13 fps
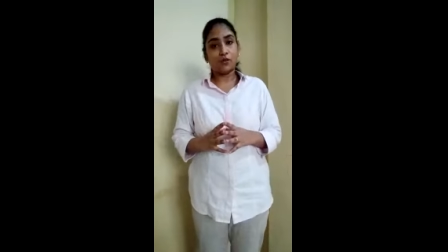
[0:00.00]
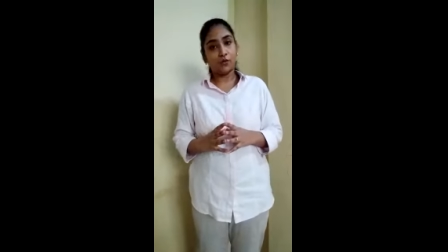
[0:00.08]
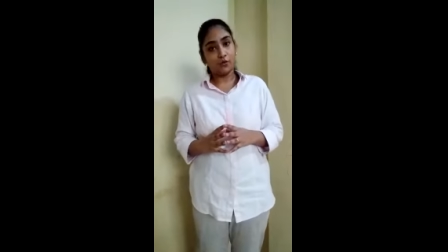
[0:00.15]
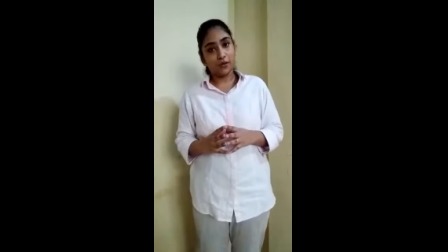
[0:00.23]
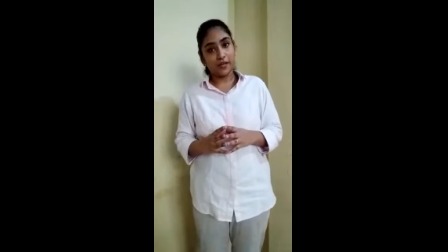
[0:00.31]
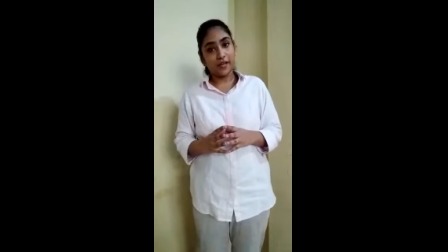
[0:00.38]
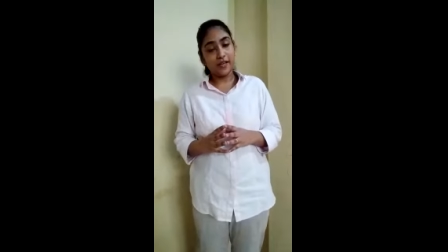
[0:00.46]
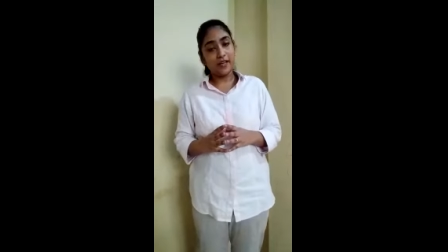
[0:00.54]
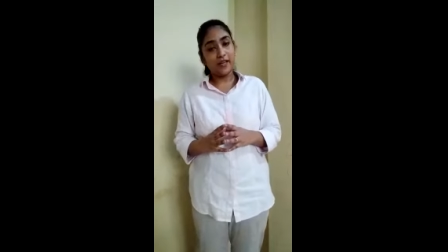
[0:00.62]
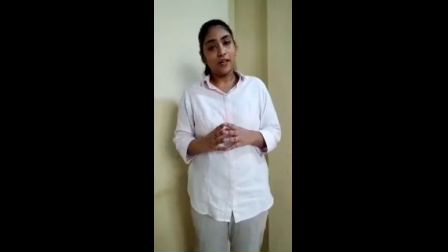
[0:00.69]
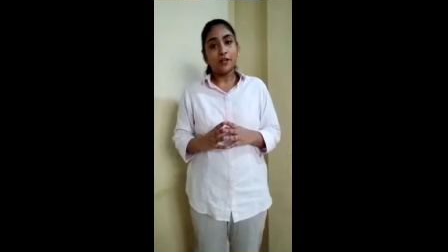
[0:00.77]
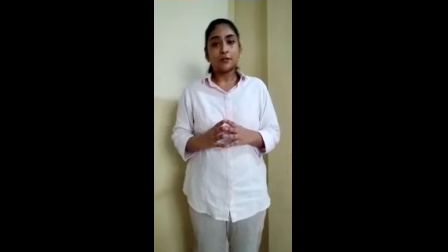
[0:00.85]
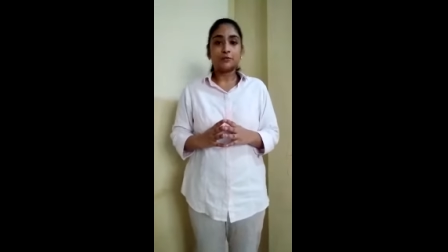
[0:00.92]
Okay,
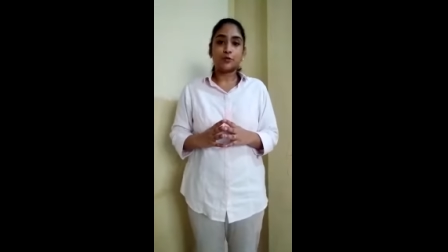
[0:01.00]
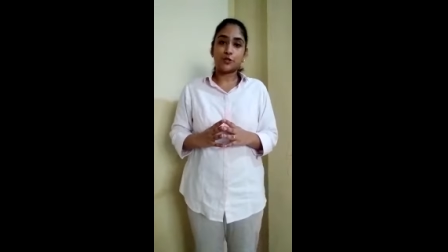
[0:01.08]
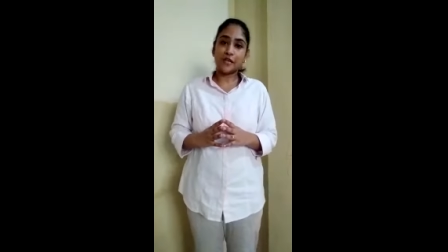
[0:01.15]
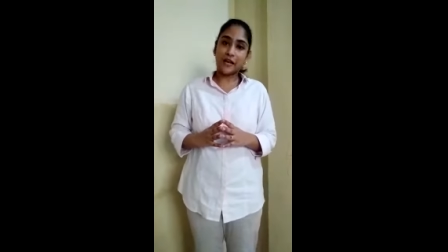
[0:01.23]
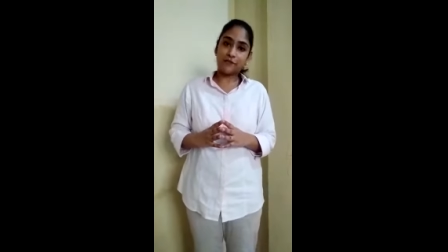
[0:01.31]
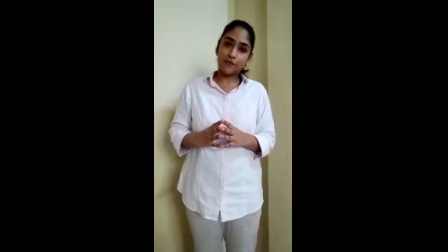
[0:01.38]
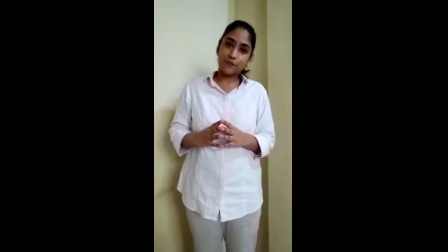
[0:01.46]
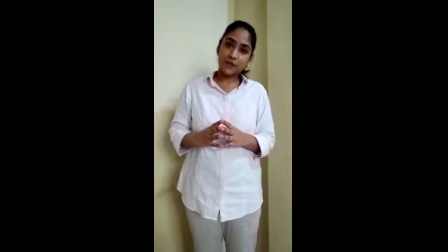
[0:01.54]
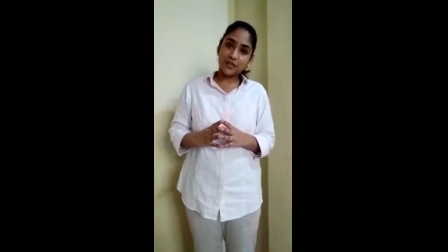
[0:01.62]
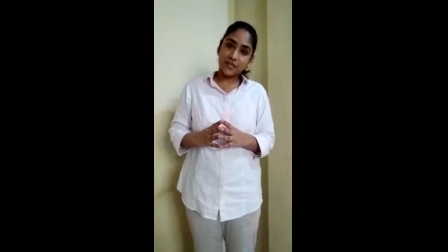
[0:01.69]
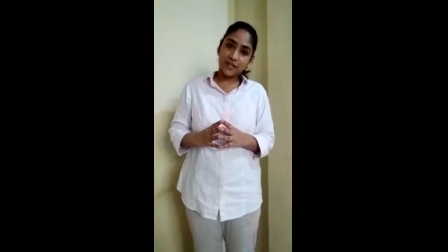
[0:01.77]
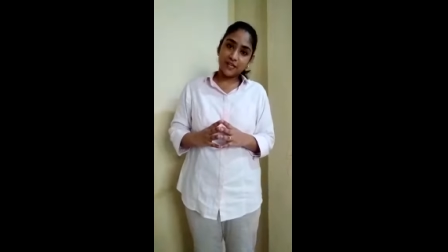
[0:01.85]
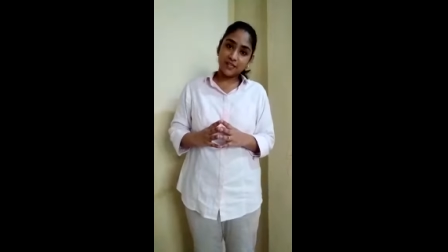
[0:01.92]
so shall we
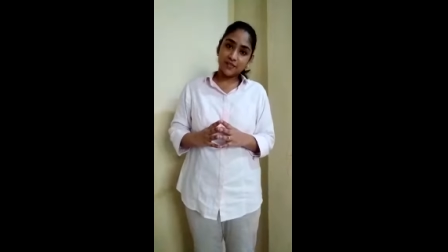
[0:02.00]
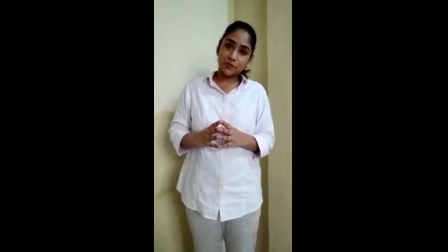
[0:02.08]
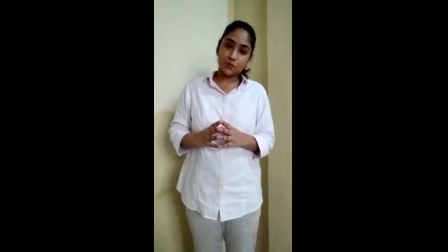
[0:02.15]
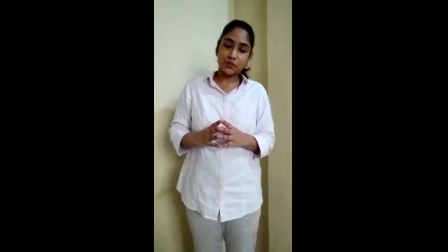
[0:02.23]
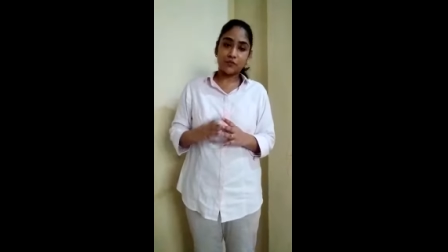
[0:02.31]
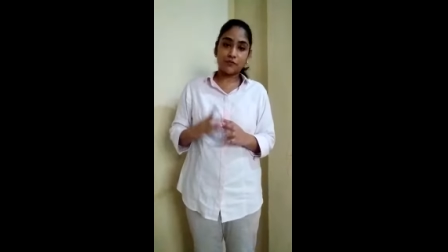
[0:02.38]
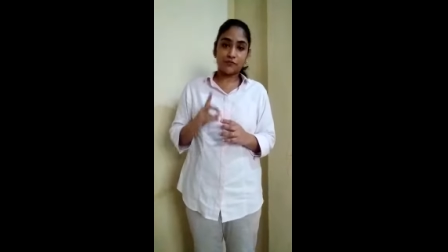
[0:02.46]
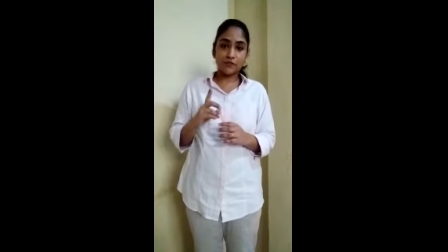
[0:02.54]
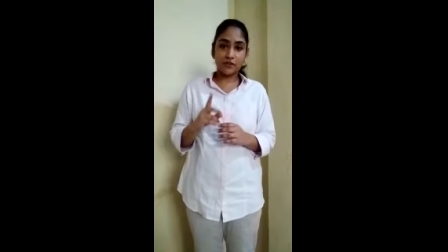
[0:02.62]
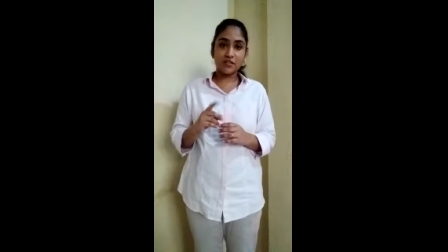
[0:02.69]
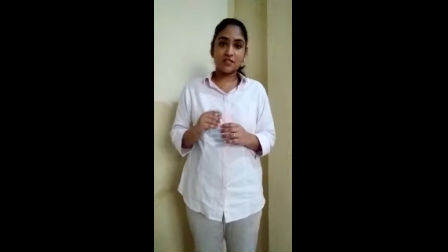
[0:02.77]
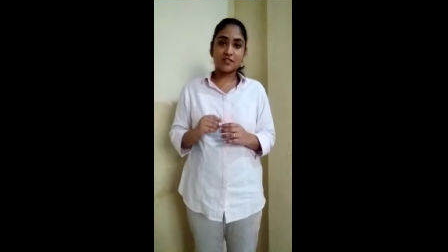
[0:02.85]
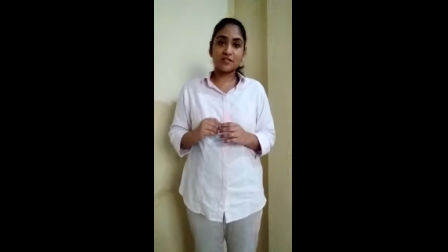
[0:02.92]
begin with the
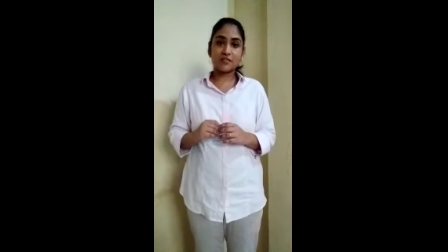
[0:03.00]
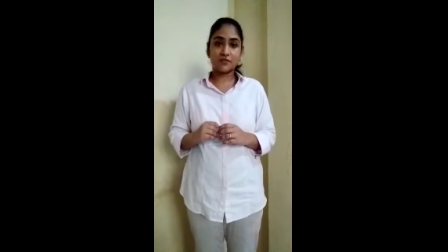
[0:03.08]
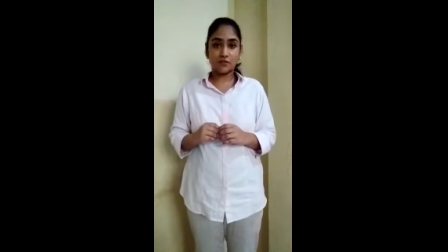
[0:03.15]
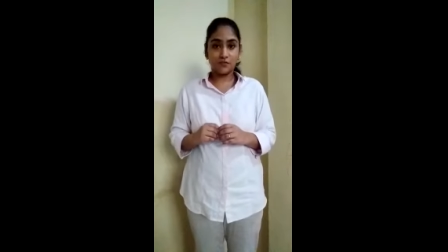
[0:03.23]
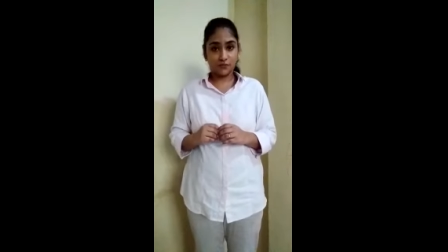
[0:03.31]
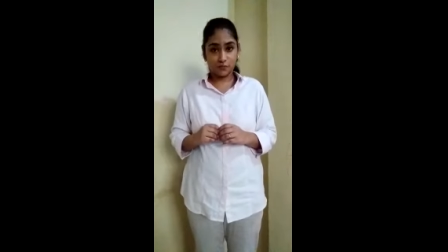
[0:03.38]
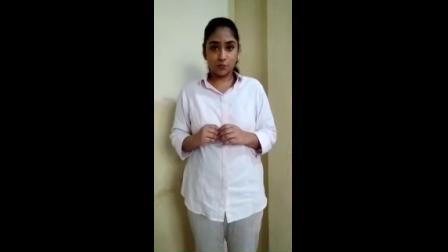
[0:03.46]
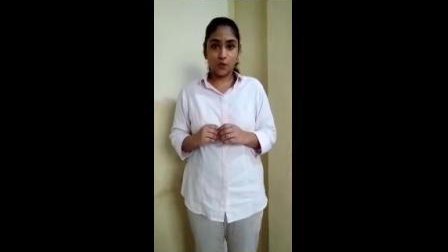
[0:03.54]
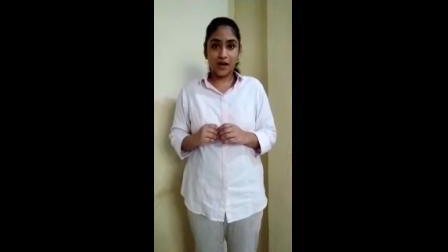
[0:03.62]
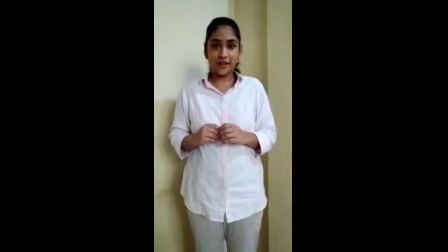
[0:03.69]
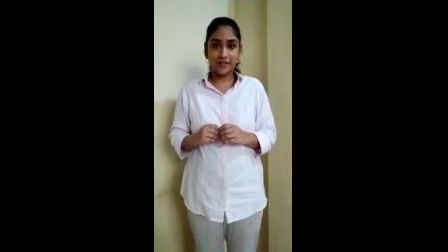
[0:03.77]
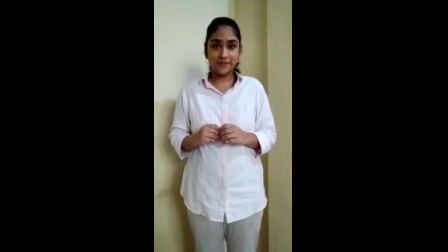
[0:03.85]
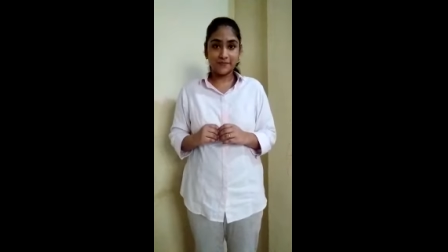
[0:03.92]
first one?